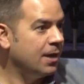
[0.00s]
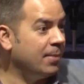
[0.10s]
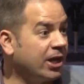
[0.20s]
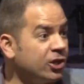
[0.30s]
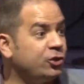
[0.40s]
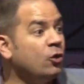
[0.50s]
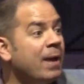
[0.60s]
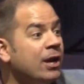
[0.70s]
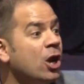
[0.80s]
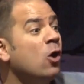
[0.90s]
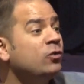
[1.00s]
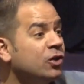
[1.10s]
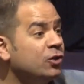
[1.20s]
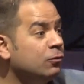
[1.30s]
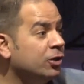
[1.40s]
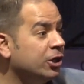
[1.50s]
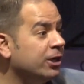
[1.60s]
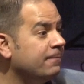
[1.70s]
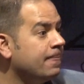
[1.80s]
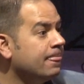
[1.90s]
Because you may know to do
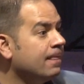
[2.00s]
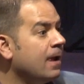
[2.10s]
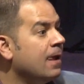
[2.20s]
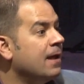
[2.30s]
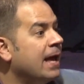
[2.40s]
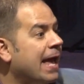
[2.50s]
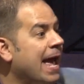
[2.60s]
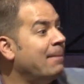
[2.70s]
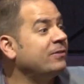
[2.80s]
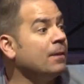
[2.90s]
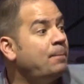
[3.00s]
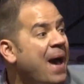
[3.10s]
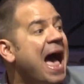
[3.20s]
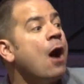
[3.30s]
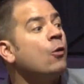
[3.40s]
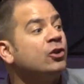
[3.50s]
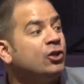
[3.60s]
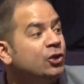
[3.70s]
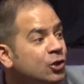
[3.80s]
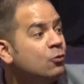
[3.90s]
good, but the power
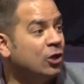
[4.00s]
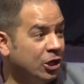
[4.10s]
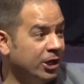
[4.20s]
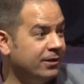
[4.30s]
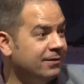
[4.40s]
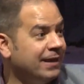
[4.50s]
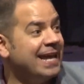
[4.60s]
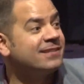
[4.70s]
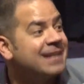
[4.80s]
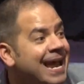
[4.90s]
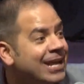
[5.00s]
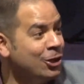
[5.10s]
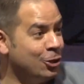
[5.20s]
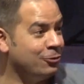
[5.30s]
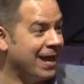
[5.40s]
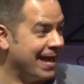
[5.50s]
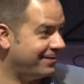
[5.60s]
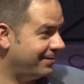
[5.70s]
to do good is not in you yet.